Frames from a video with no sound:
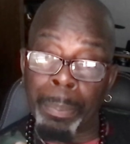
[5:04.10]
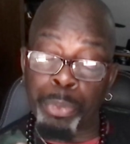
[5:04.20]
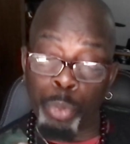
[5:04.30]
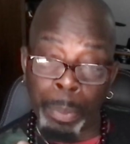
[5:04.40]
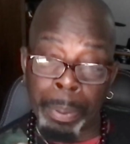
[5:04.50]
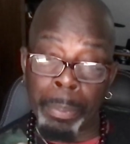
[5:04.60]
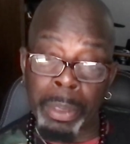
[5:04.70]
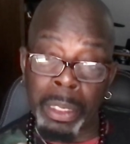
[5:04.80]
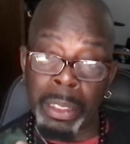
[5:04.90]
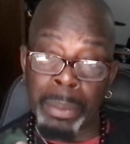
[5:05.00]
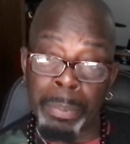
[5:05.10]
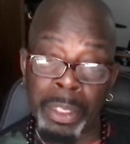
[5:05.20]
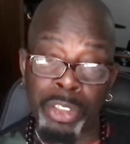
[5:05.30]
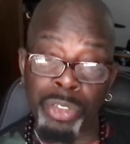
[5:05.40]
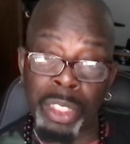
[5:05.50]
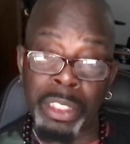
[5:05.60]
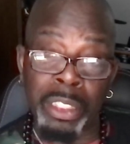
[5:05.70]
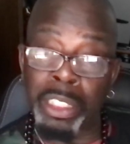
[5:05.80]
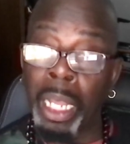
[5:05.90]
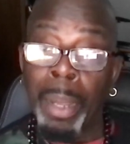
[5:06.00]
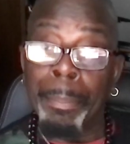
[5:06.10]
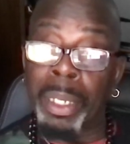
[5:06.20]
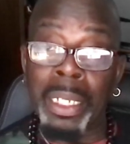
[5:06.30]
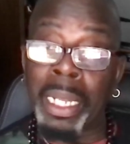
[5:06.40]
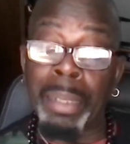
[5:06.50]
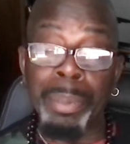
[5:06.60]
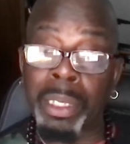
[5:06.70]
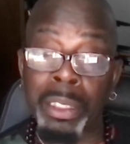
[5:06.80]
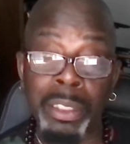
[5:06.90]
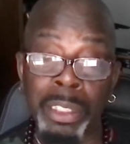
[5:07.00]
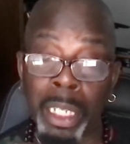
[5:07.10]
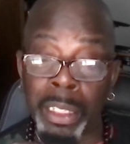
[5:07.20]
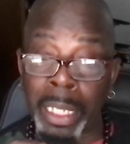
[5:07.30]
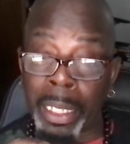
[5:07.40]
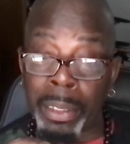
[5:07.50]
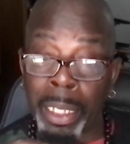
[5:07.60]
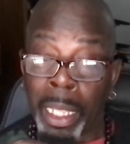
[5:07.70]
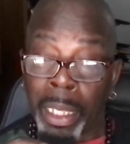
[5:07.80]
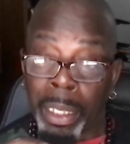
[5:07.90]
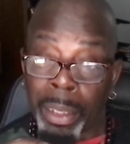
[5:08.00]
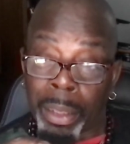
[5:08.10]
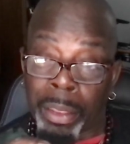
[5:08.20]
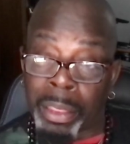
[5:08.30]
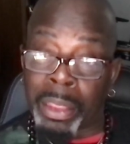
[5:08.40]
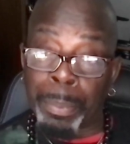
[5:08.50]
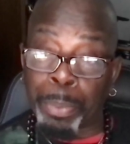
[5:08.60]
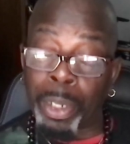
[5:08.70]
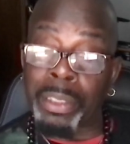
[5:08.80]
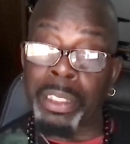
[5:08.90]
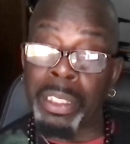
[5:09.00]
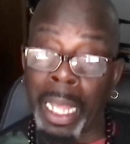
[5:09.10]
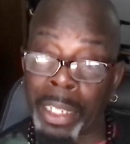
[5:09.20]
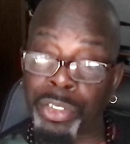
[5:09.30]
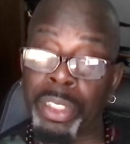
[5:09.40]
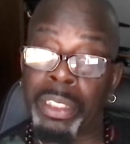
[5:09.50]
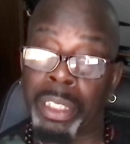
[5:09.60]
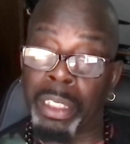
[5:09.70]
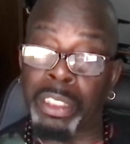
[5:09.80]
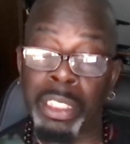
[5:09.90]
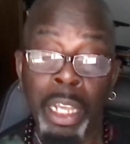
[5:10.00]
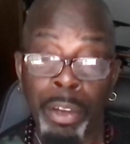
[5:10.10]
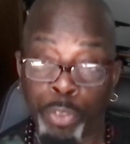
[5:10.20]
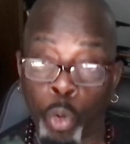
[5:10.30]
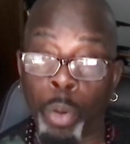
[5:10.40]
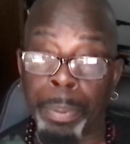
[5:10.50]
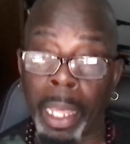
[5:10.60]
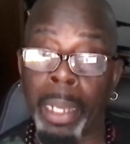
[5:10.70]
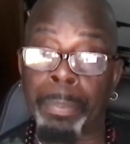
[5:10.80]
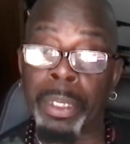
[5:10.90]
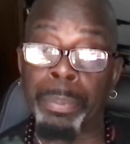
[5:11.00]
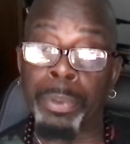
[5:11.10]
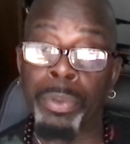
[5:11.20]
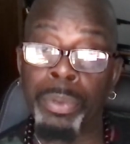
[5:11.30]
Republican administrations, but it ain't because of nothing that the president actually does for black people.